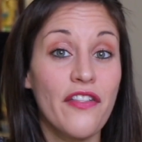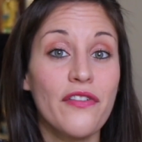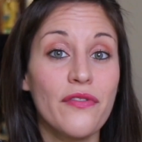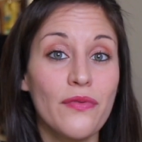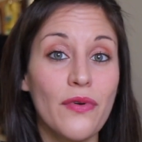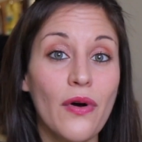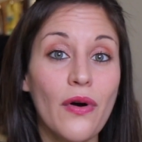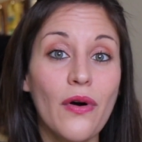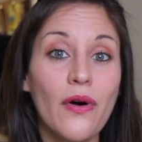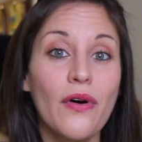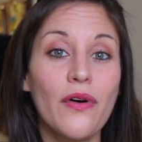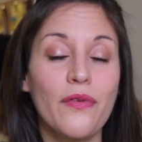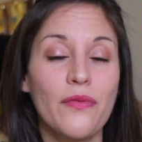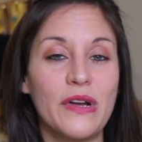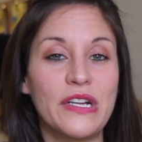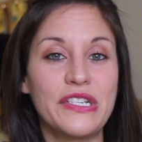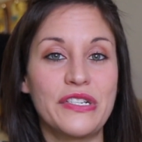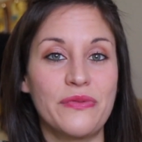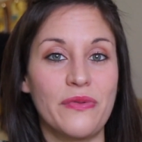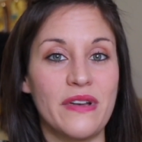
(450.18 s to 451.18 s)
role,
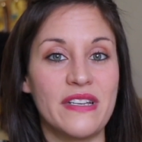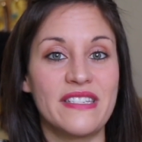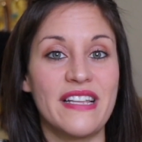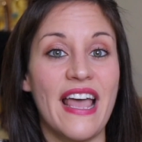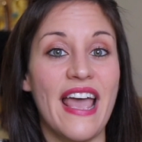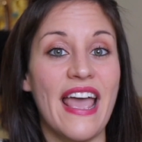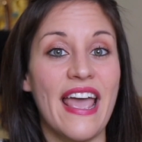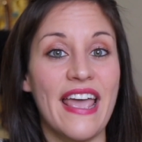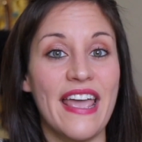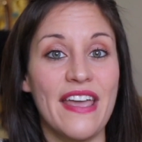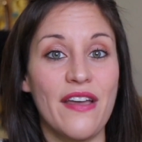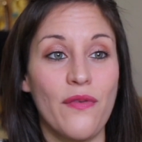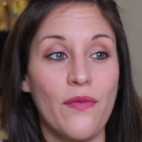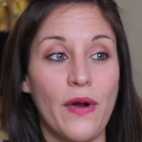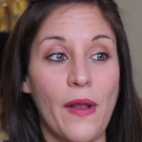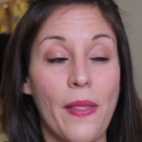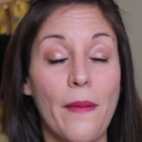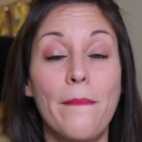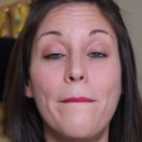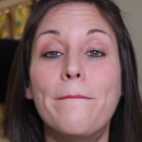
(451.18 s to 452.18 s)
which was
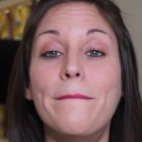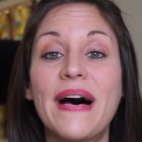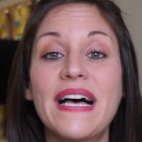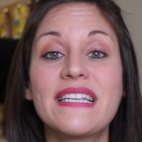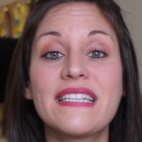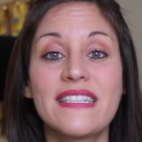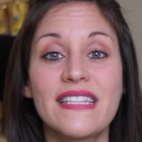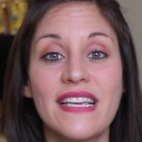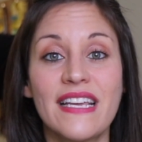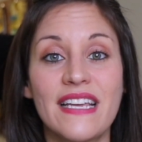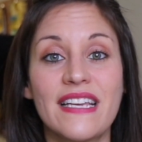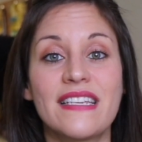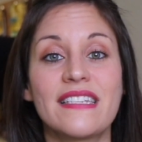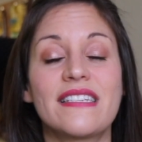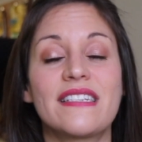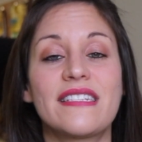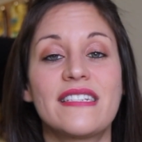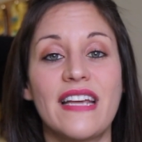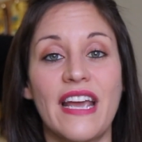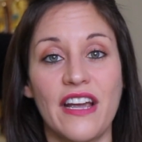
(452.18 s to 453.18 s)
one of the best
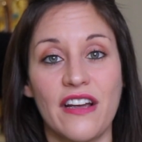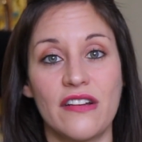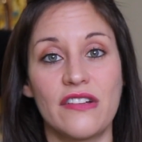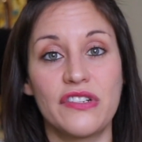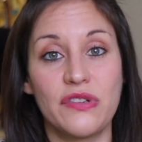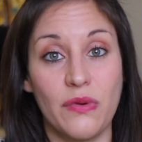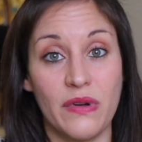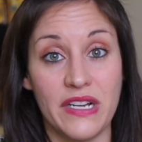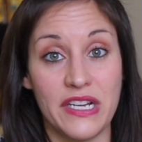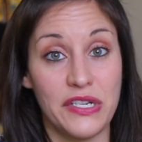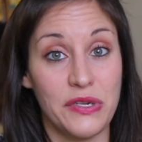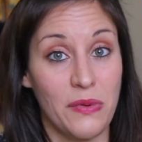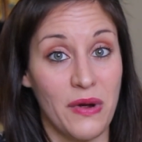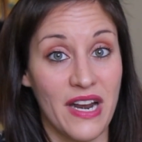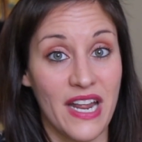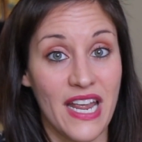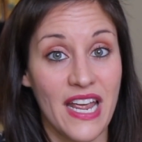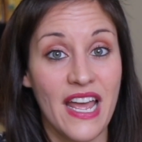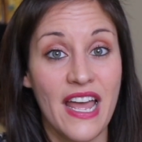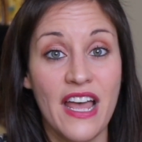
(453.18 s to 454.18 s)
things to air in
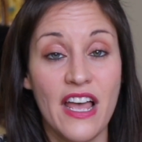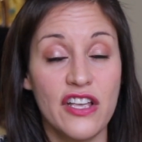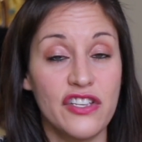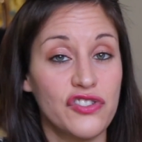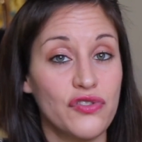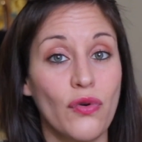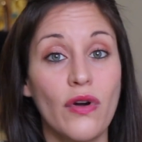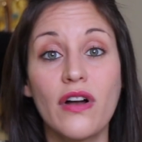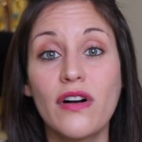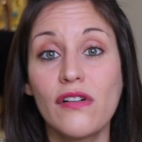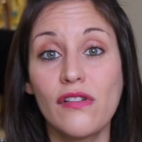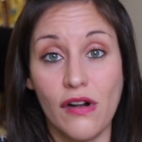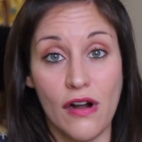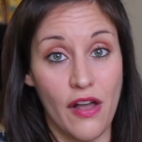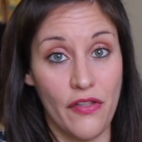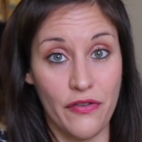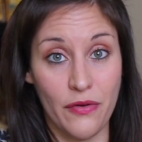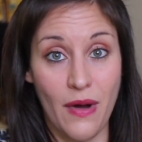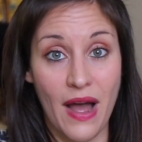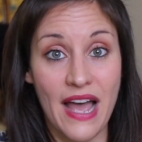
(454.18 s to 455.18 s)
2020, historical or
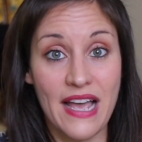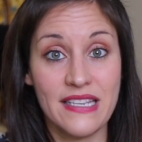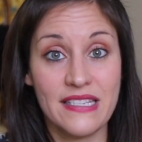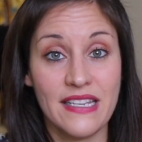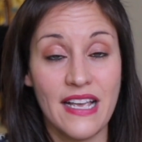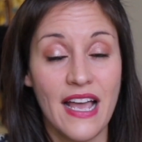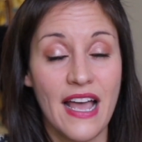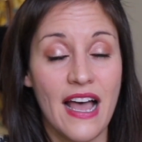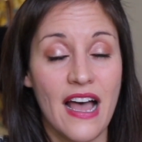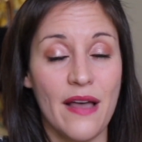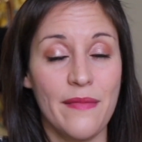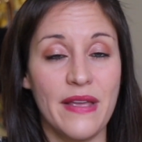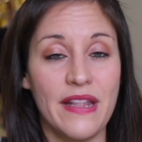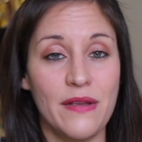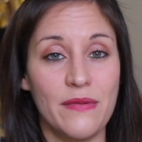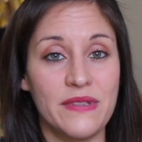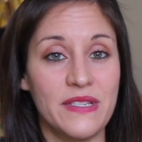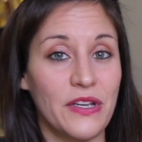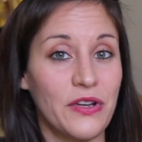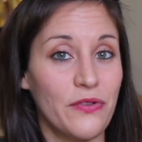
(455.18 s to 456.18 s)
otherwise. I mean,
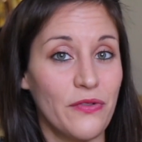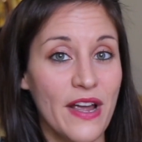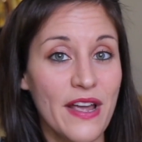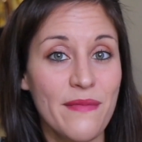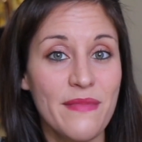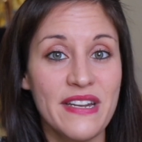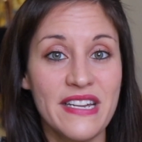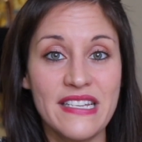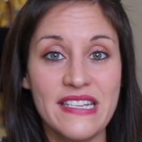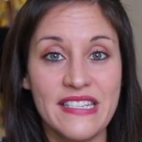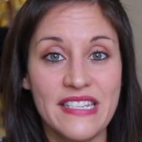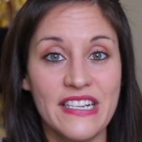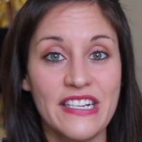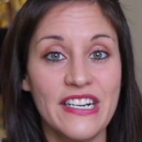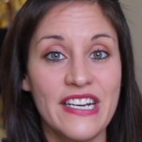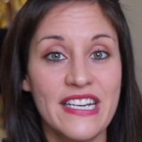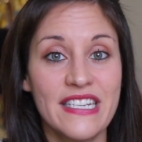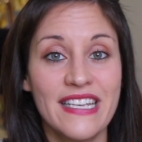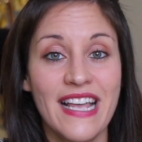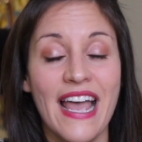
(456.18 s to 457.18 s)
it was a great
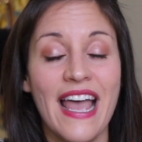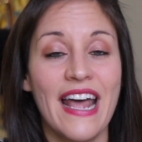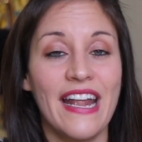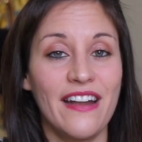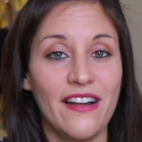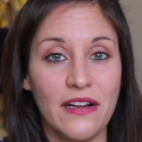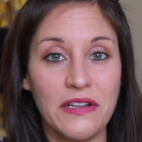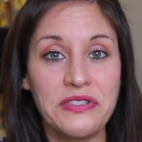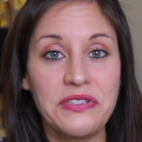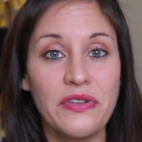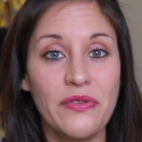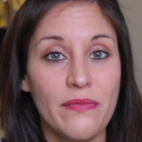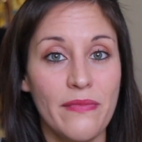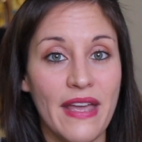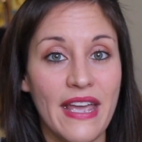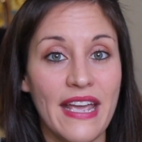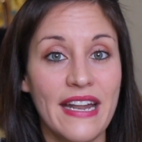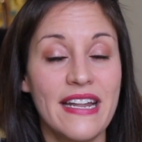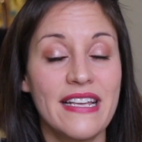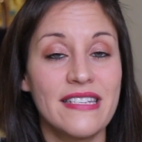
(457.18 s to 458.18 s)
miniseries, and it also
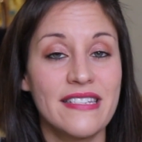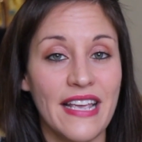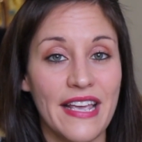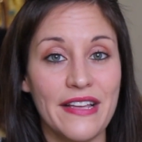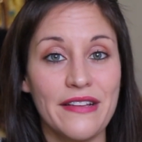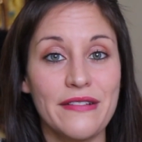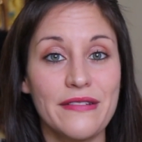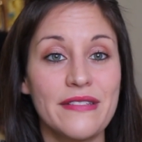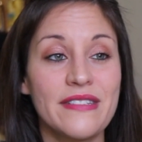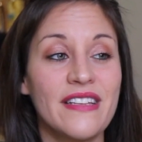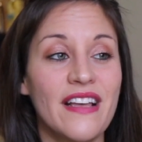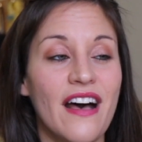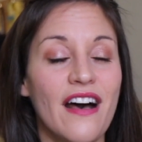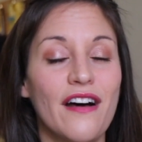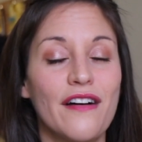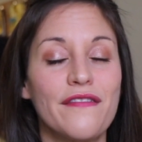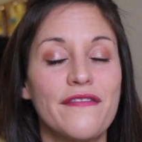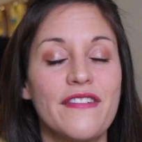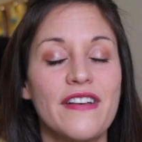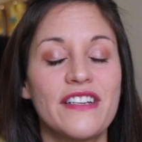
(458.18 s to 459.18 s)
made sales
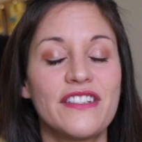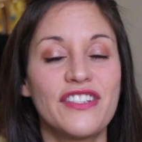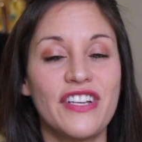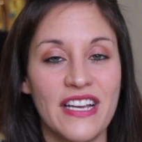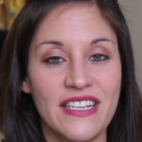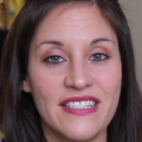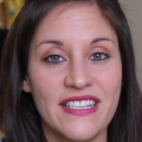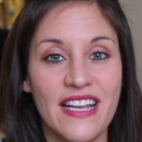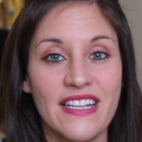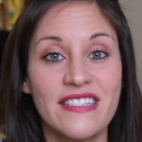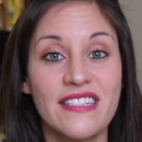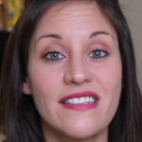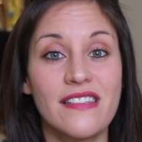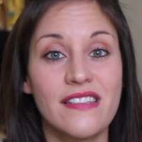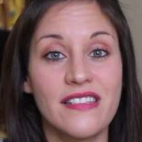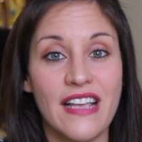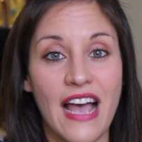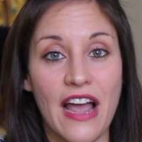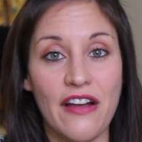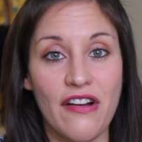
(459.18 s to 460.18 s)
of chess sets
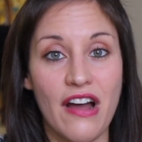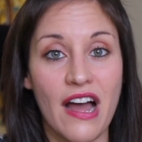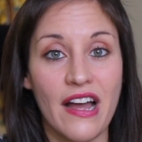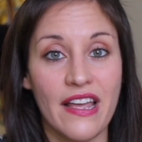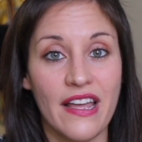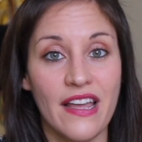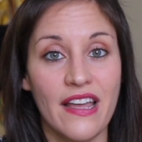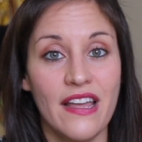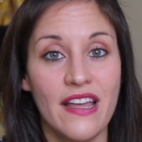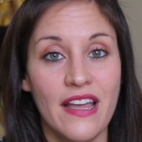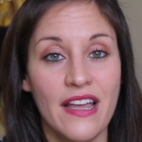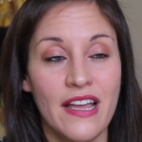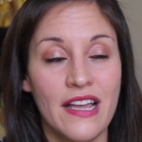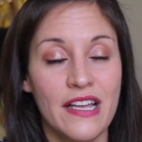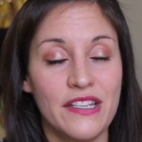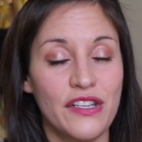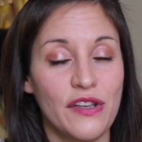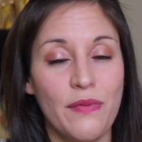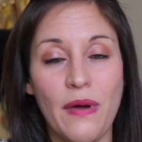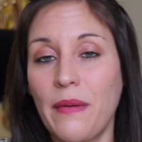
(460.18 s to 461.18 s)
skyrocket.
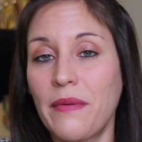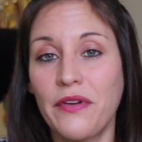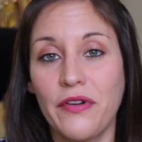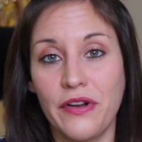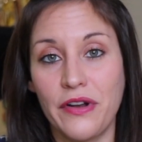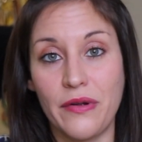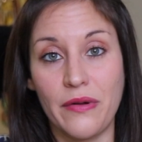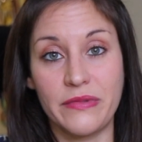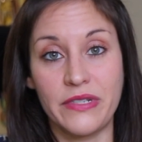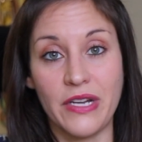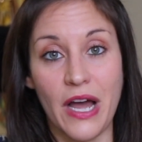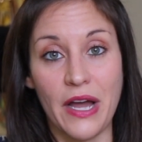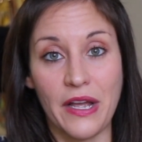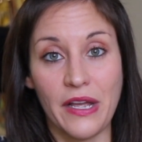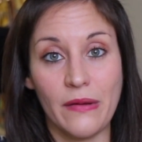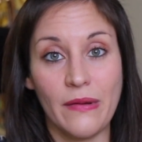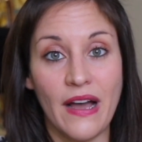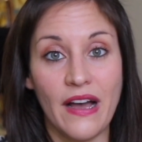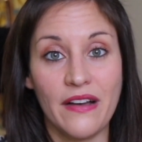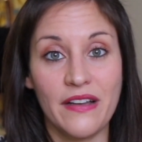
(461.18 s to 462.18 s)
So you probably already know what I'm
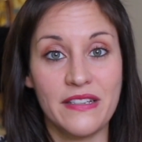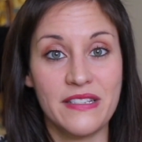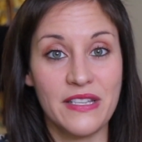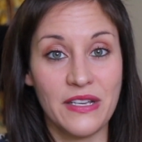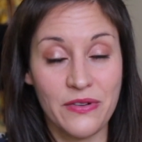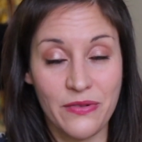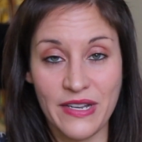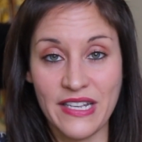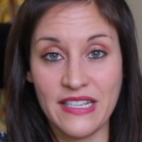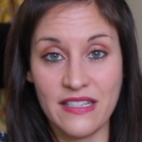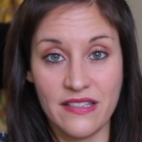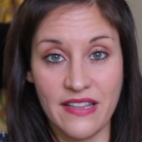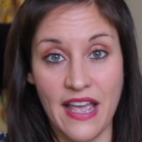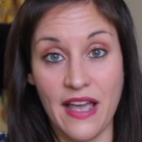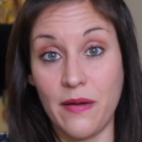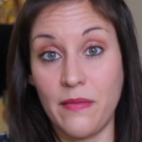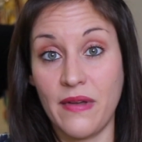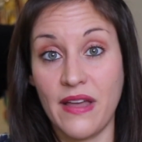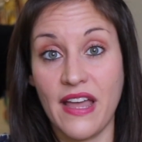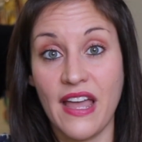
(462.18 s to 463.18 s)
talking about. It's the Queens
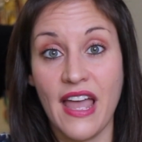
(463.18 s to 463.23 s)
Gambit.